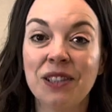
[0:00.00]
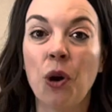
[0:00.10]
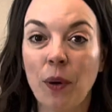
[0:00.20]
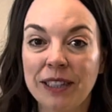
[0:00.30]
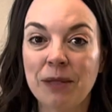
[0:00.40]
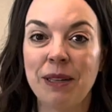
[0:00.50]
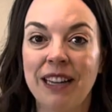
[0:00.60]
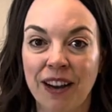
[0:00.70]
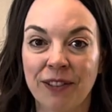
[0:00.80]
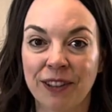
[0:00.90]
going to be
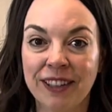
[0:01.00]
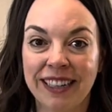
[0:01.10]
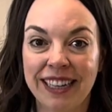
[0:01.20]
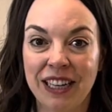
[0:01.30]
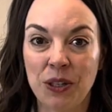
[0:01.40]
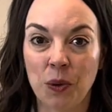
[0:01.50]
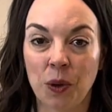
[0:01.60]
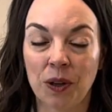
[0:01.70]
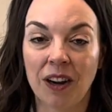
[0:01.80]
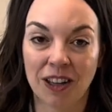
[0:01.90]
covered in
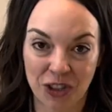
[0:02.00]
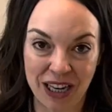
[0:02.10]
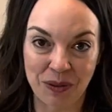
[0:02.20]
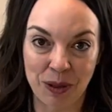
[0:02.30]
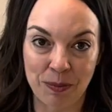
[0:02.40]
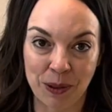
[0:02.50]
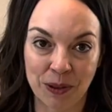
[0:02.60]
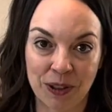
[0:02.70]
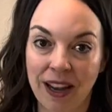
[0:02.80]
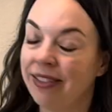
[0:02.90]
your contract with the
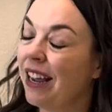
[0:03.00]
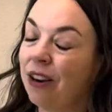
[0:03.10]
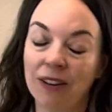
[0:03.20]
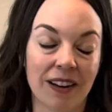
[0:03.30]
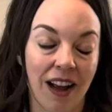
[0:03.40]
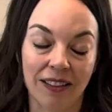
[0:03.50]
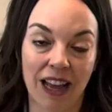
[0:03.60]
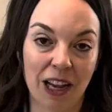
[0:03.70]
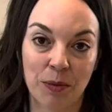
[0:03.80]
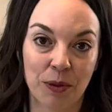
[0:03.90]
builder, and they are not
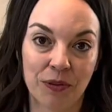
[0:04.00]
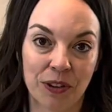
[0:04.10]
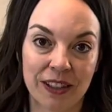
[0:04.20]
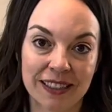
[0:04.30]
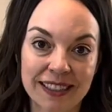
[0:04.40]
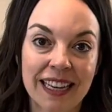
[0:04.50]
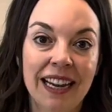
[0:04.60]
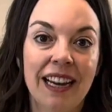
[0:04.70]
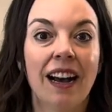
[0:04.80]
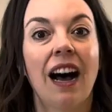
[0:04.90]
liable for this.
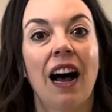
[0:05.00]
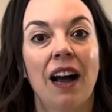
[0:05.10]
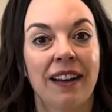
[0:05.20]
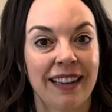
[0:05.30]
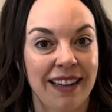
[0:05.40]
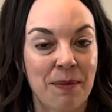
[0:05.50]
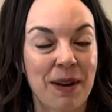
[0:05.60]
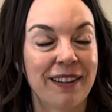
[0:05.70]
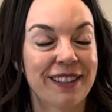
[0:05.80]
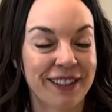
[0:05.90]
Again, I'm
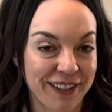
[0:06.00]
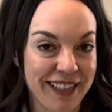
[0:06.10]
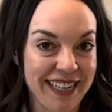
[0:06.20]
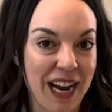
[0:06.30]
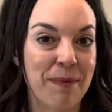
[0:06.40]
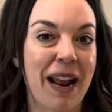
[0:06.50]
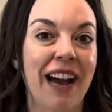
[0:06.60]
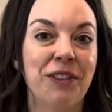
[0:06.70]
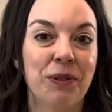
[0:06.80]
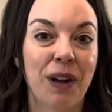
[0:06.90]
not an attorney. I'm
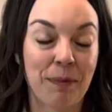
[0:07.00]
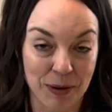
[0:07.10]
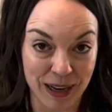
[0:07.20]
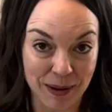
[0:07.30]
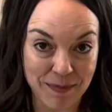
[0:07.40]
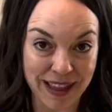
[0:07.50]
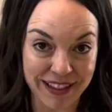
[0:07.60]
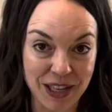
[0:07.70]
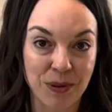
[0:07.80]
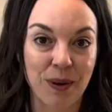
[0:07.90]
going to recommend
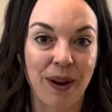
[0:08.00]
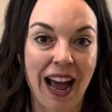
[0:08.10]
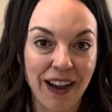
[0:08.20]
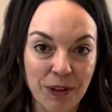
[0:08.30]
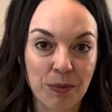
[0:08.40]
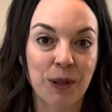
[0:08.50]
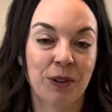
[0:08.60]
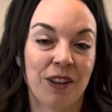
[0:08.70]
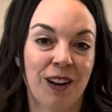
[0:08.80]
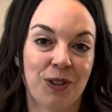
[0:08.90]
that you have your
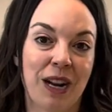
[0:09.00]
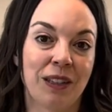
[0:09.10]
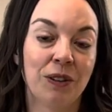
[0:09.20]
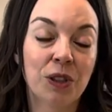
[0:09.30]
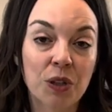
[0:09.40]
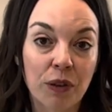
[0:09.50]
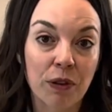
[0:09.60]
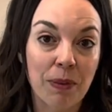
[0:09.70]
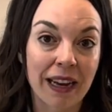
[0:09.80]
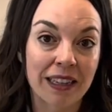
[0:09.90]
builder contract looked over
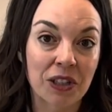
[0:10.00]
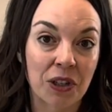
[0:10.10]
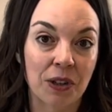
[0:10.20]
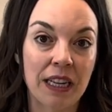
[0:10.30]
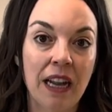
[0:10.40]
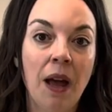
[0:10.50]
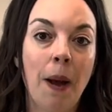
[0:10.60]
by an attorney.